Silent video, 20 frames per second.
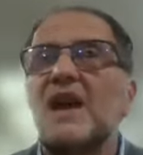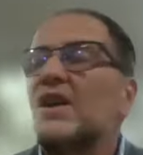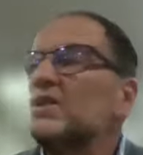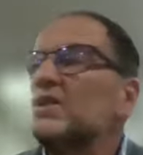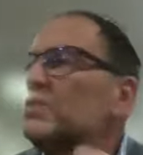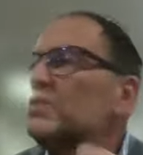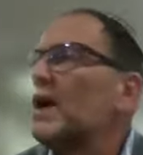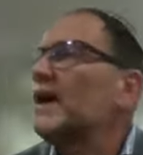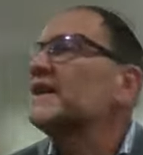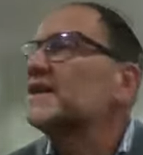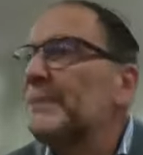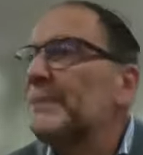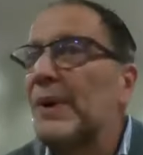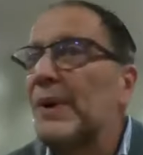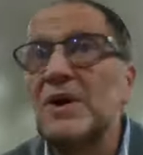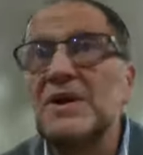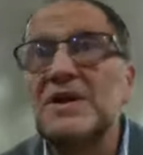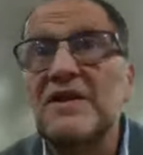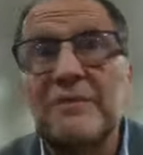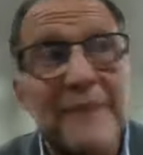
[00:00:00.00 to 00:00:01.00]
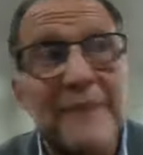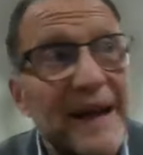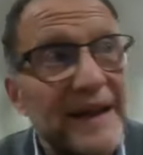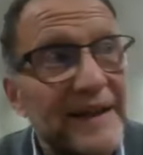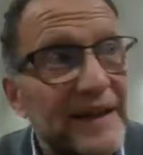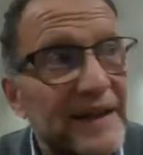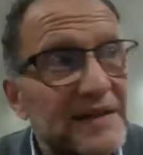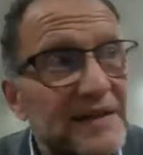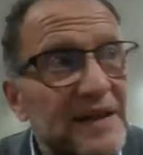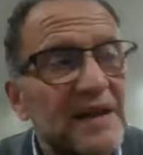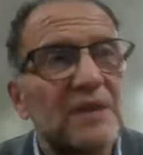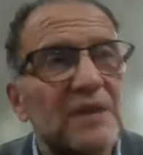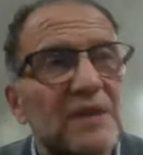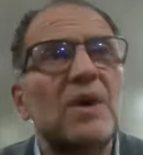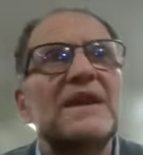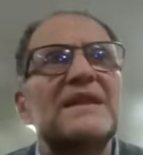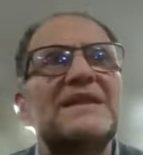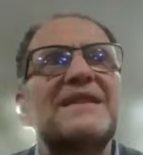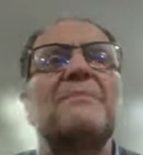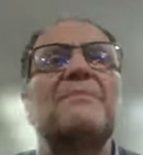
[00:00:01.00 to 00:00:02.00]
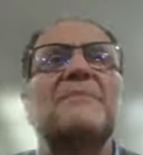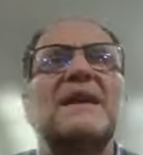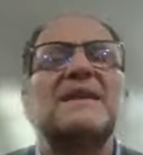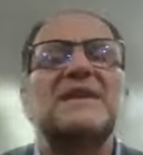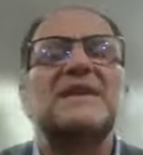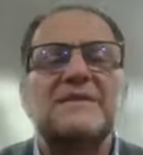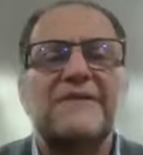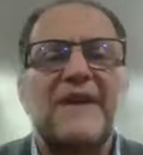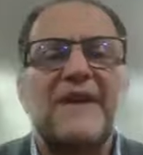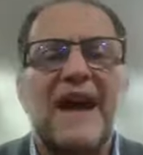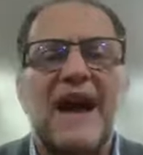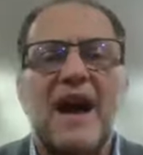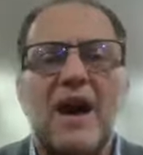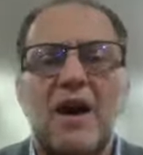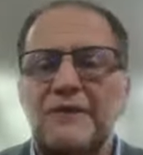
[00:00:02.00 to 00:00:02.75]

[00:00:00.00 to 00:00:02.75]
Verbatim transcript: Because what is the point of Magid? What is the mitzvah